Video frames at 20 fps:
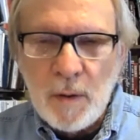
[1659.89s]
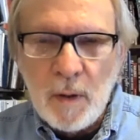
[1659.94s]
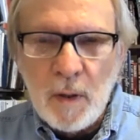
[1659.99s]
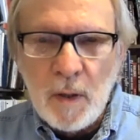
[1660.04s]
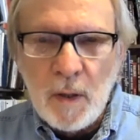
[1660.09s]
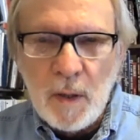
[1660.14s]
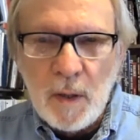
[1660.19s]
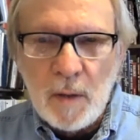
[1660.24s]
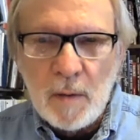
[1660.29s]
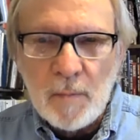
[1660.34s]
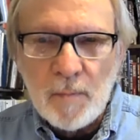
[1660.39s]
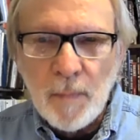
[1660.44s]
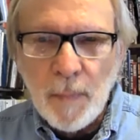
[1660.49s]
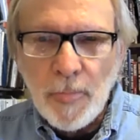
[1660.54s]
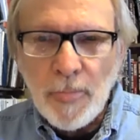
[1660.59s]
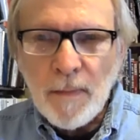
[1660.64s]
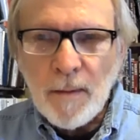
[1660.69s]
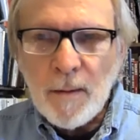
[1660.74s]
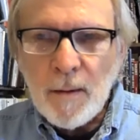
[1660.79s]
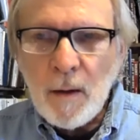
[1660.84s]
are
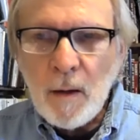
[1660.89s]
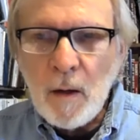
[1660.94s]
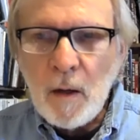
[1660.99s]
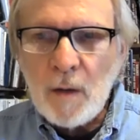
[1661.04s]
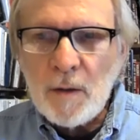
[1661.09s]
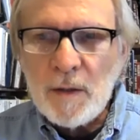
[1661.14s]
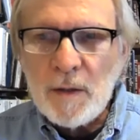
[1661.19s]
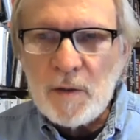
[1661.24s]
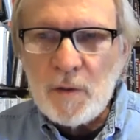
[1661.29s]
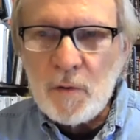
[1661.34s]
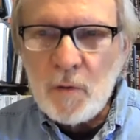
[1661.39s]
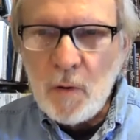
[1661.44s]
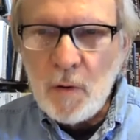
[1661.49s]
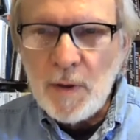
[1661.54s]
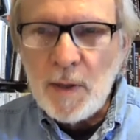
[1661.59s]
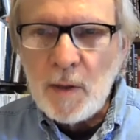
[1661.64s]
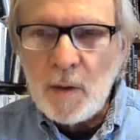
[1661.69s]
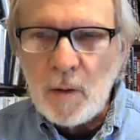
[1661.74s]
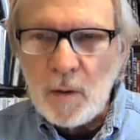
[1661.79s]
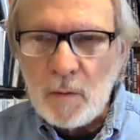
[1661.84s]
are
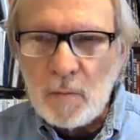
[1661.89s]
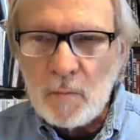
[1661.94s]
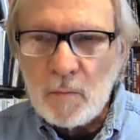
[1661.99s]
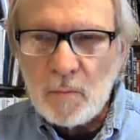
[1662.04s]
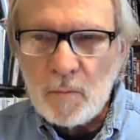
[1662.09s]
historical.